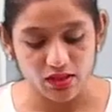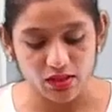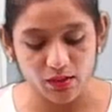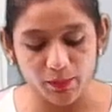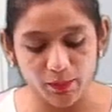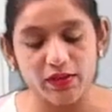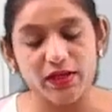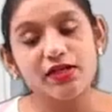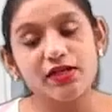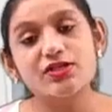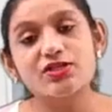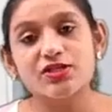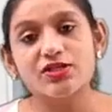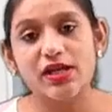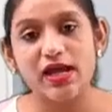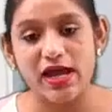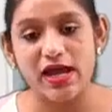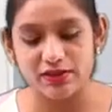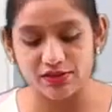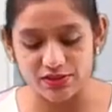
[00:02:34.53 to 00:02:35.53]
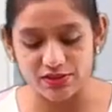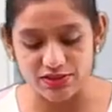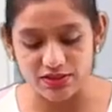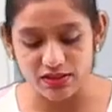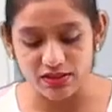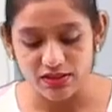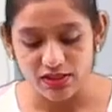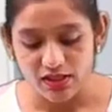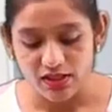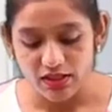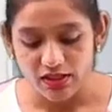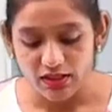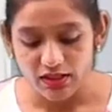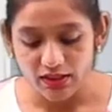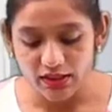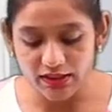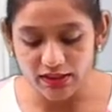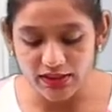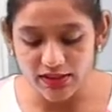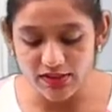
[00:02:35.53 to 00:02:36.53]
potential energy.
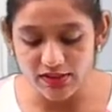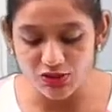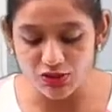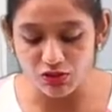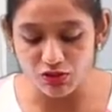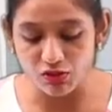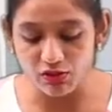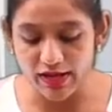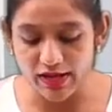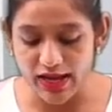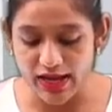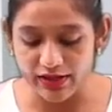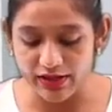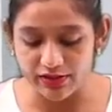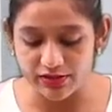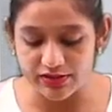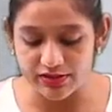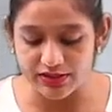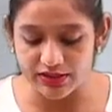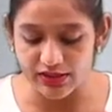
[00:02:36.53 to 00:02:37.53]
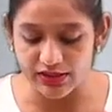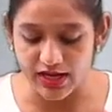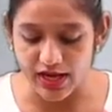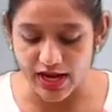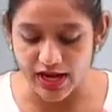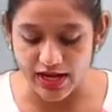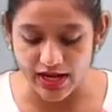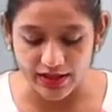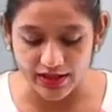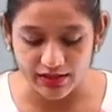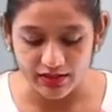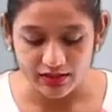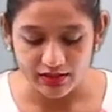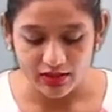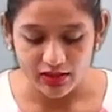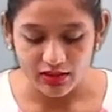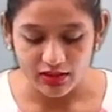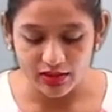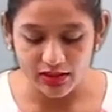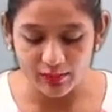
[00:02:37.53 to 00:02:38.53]
It is stored energy and
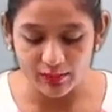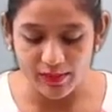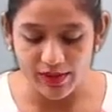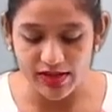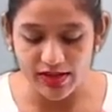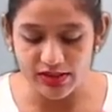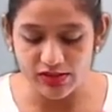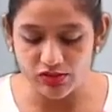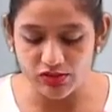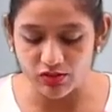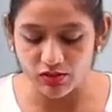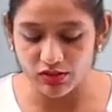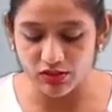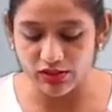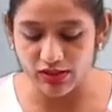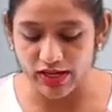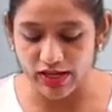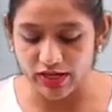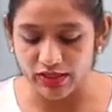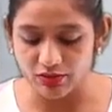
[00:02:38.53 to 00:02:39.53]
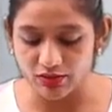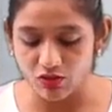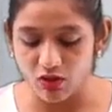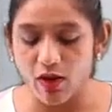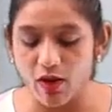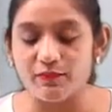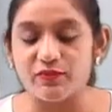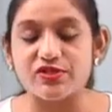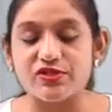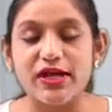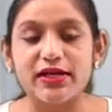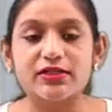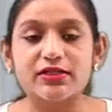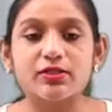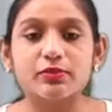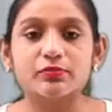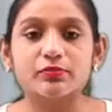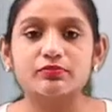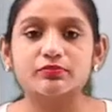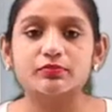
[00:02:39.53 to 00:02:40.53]
depends on an object
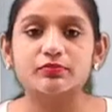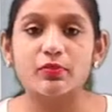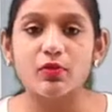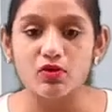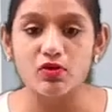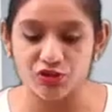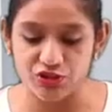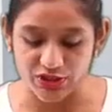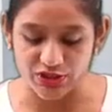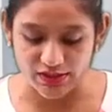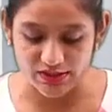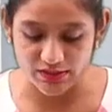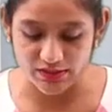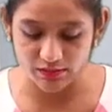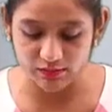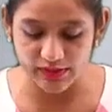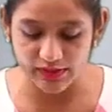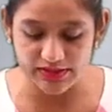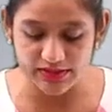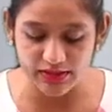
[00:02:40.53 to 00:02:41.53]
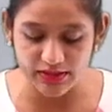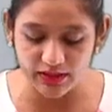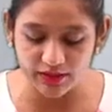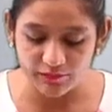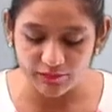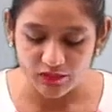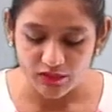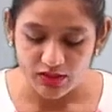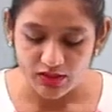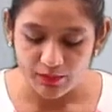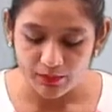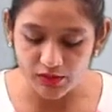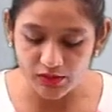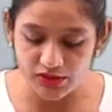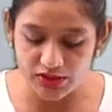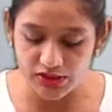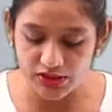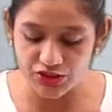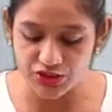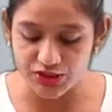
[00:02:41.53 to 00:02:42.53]
portions, means ki
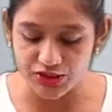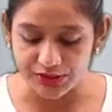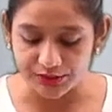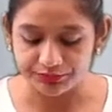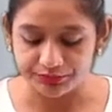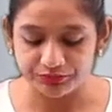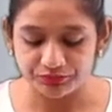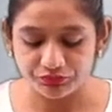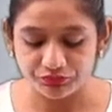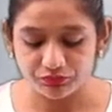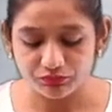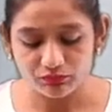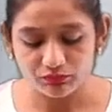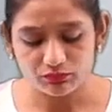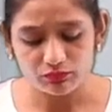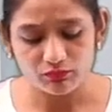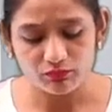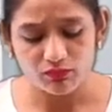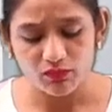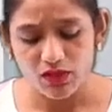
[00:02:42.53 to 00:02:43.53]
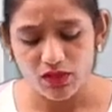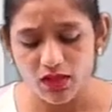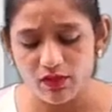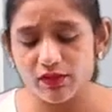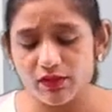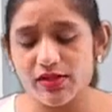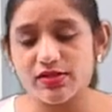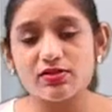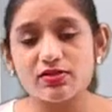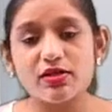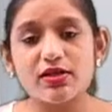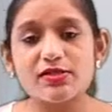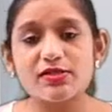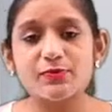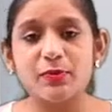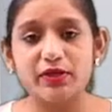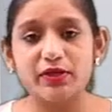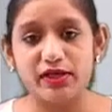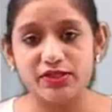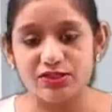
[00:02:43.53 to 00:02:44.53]
position. What is called as
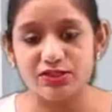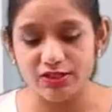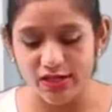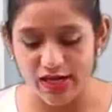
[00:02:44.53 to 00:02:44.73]
potential